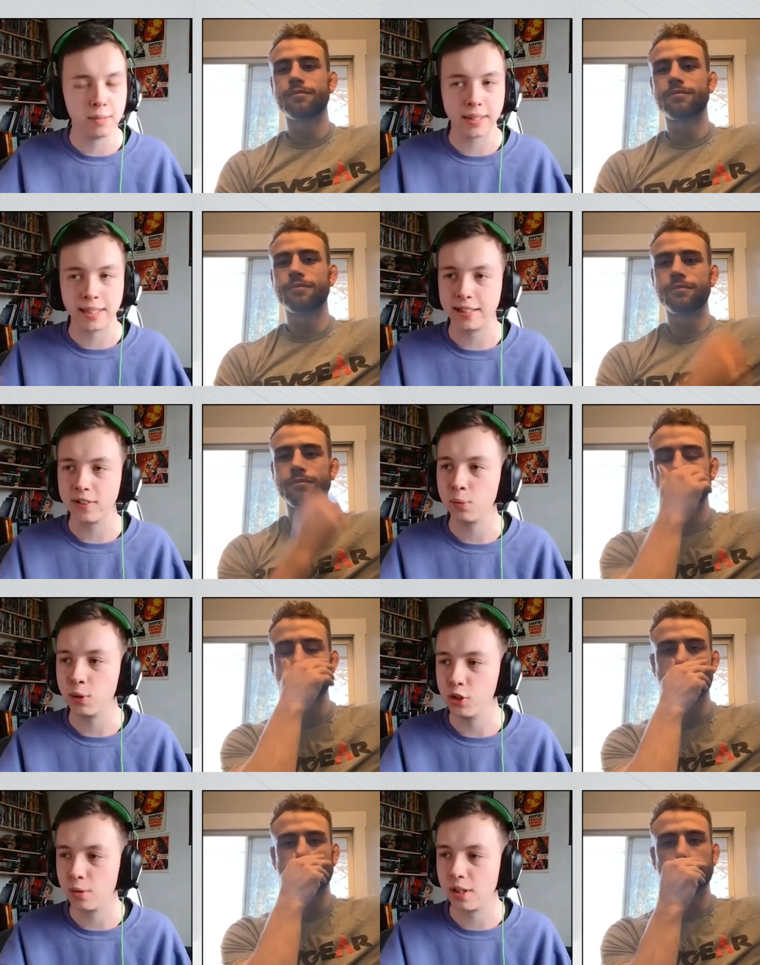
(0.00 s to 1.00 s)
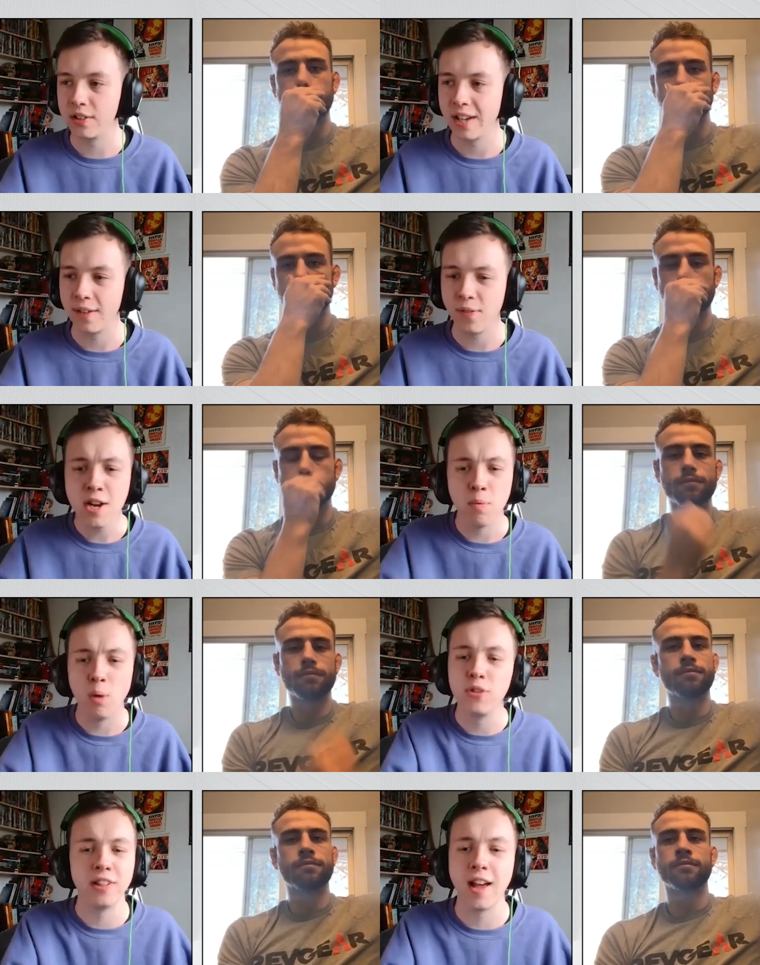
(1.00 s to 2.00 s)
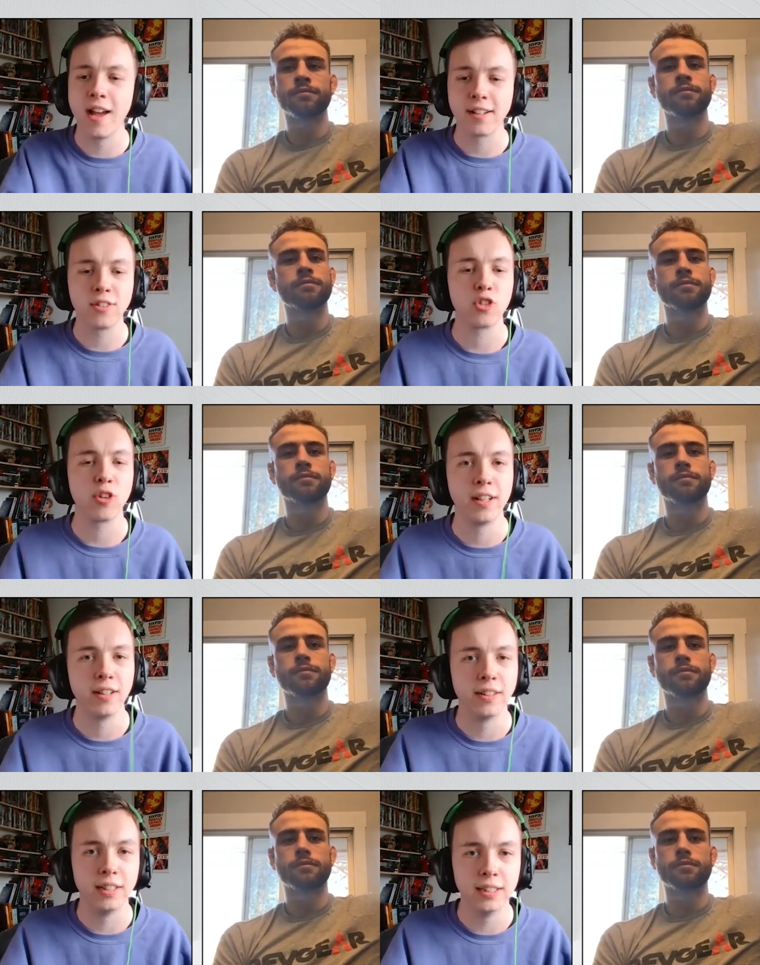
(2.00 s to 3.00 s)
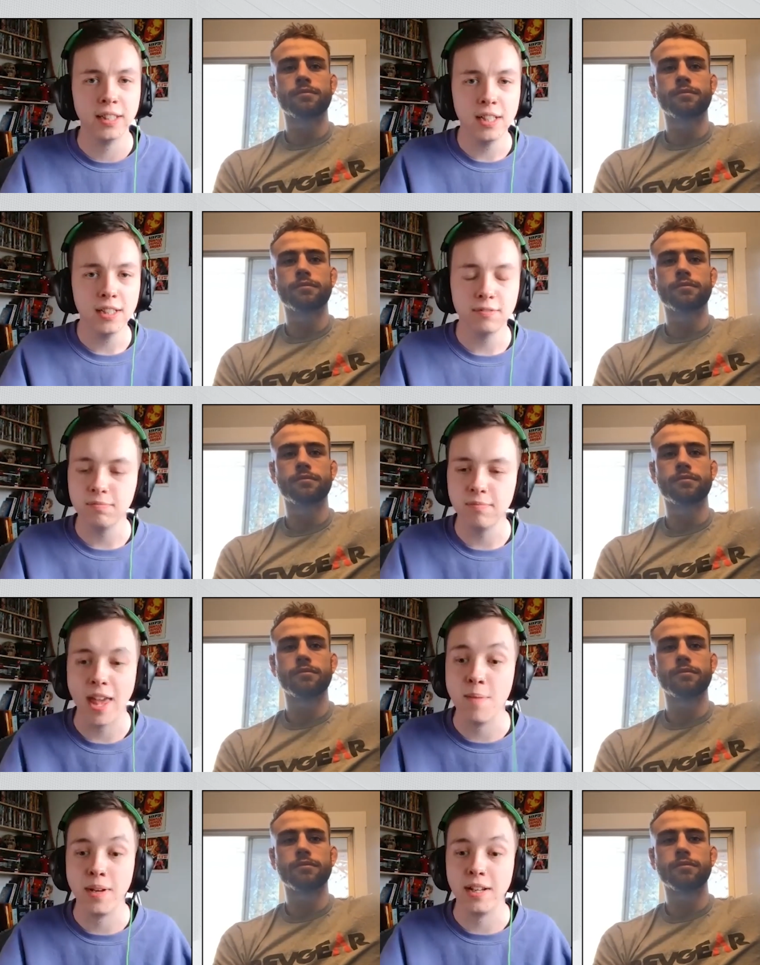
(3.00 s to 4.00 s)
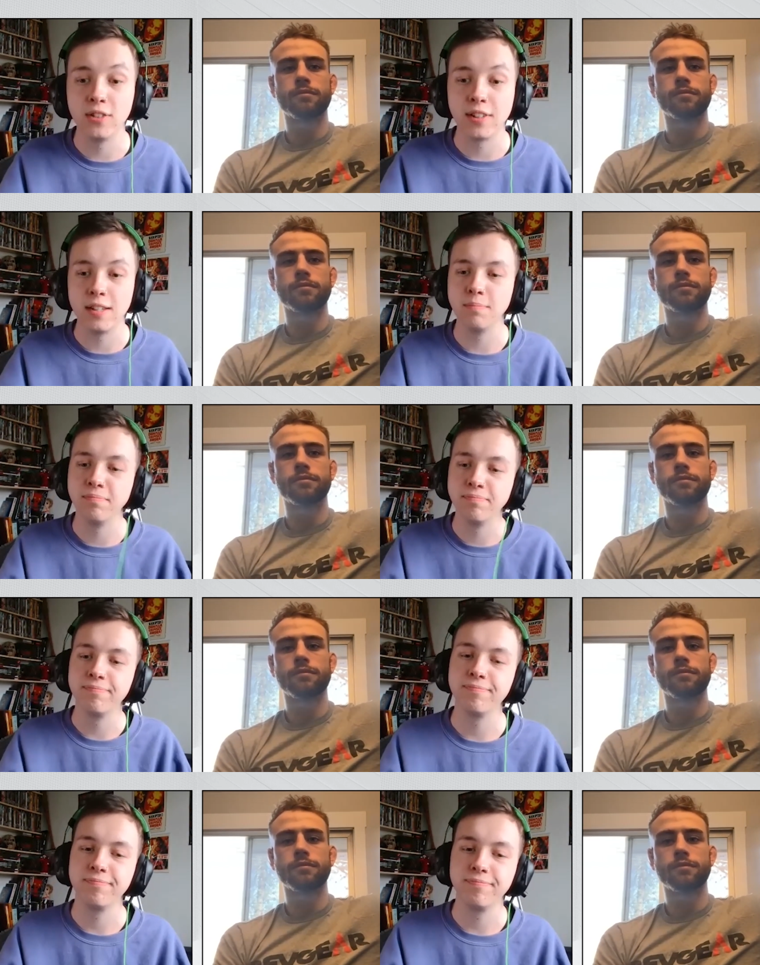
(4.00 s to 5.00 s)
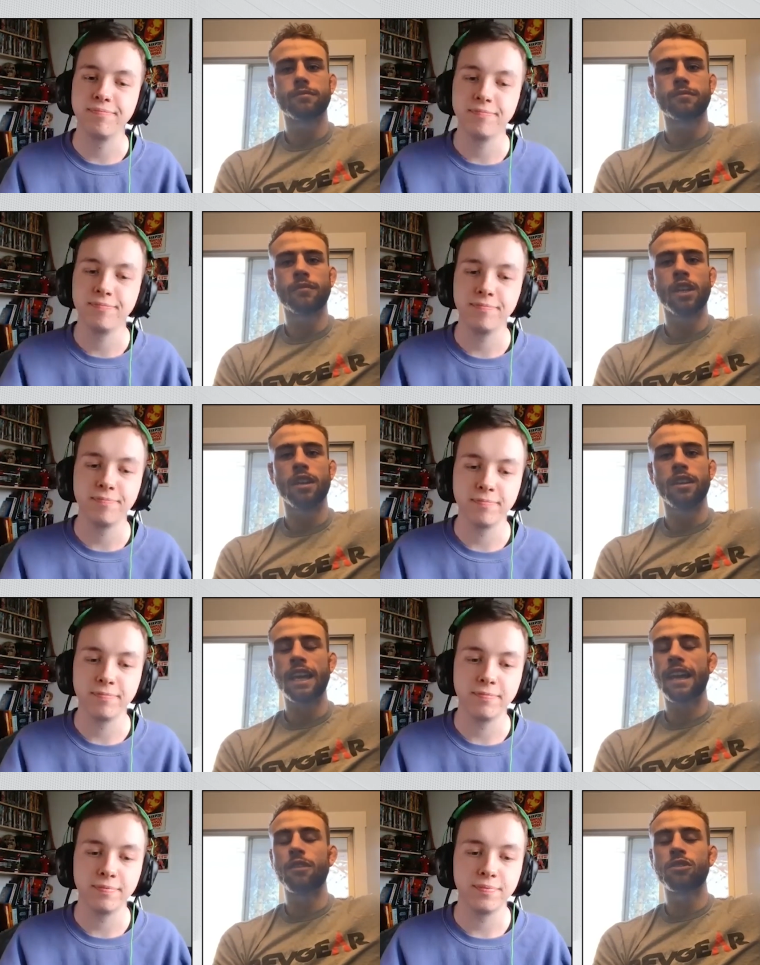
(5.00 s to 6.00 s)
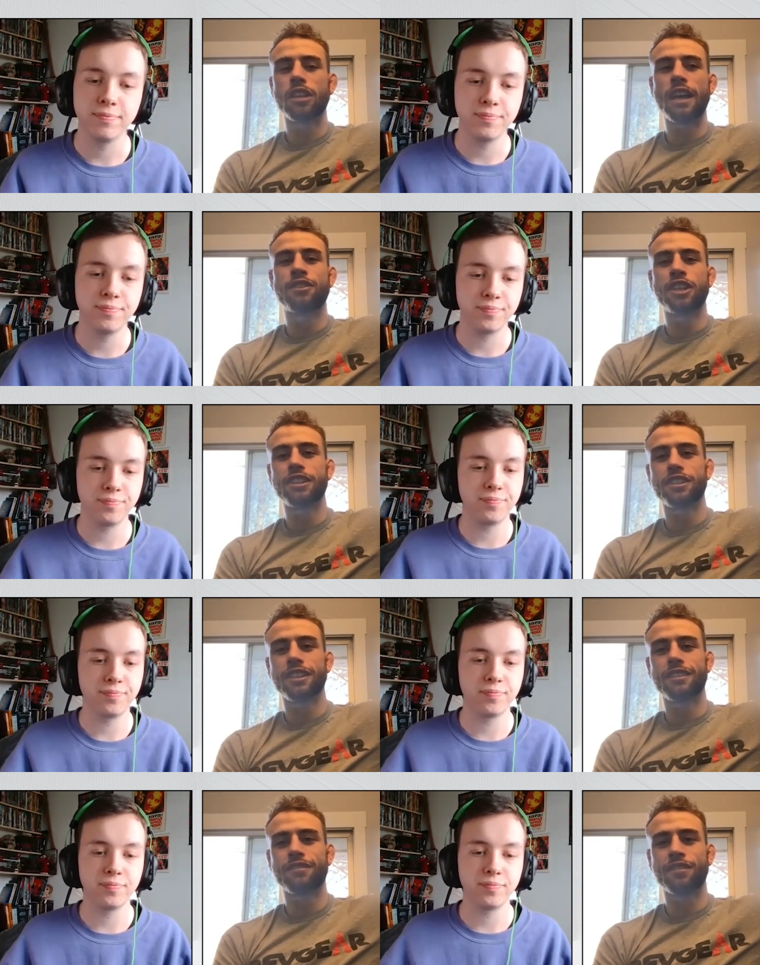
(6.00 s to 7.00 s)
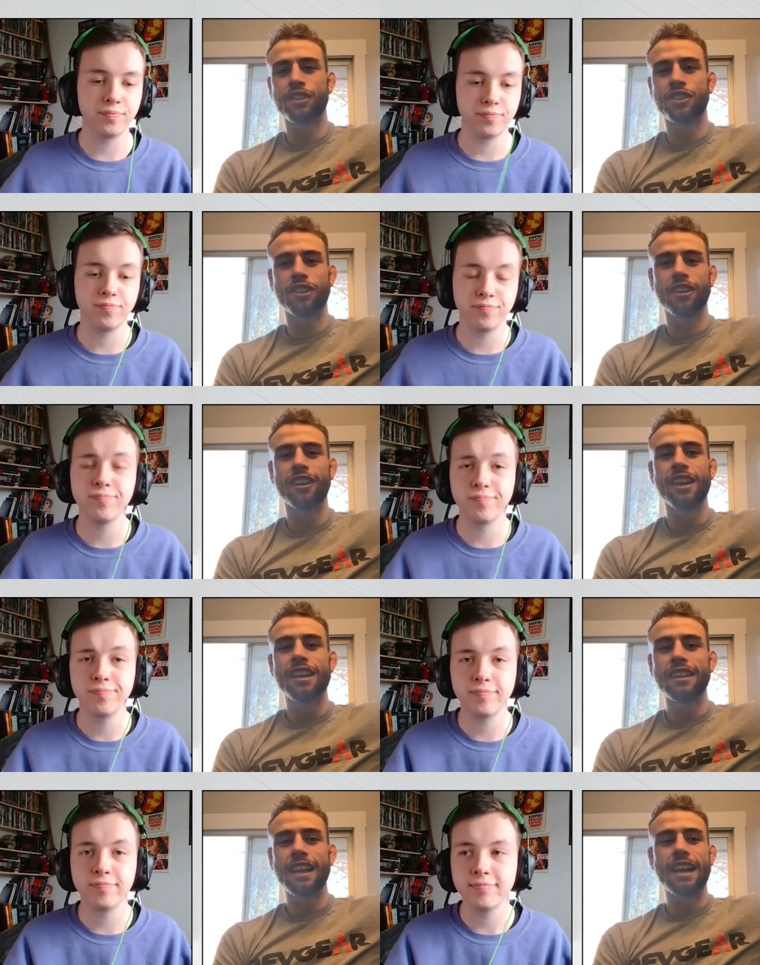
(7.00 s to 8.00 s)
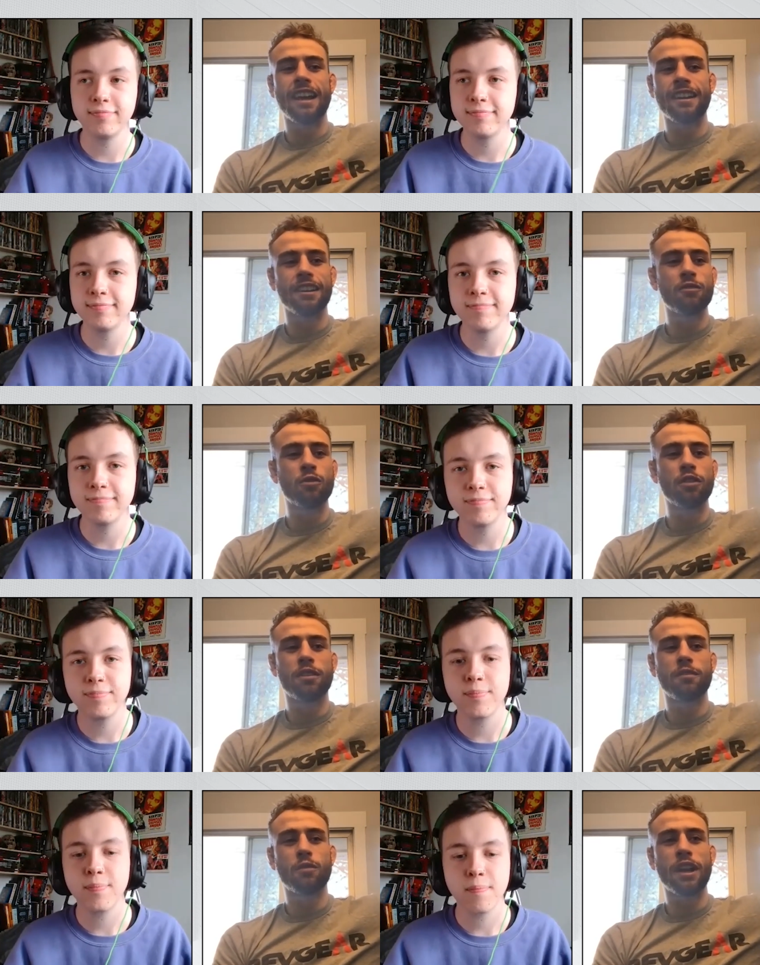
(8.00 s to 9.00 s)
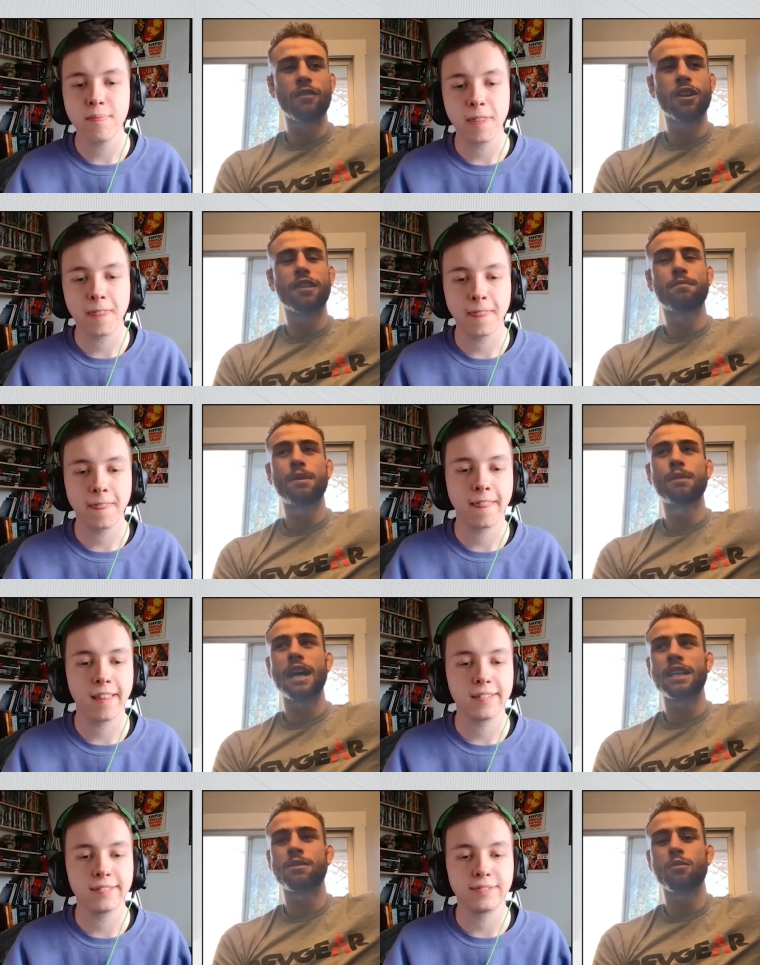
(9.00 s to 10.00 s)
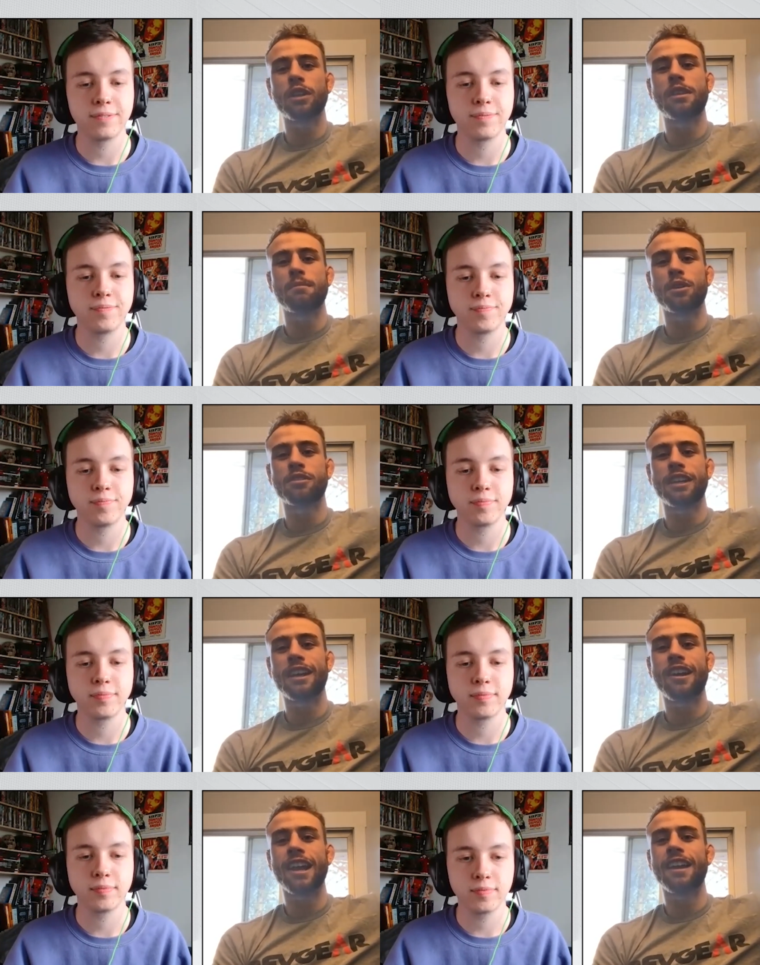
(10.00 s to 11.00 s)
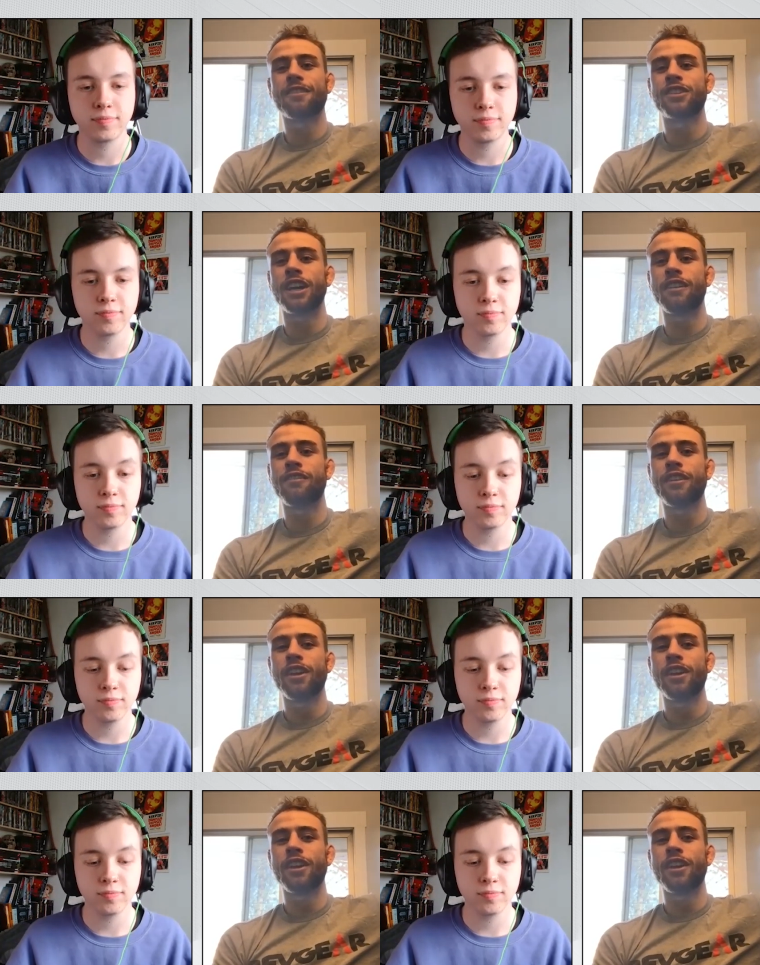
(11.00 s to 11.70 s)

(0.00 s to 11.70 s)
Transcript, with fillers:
Speaker 1: in reality to what you guys have. What was it like to train under him and his team?
Speaker 2: yeah, it was life changing for sure. Like I, whenever people ask me what the most I got out of TUF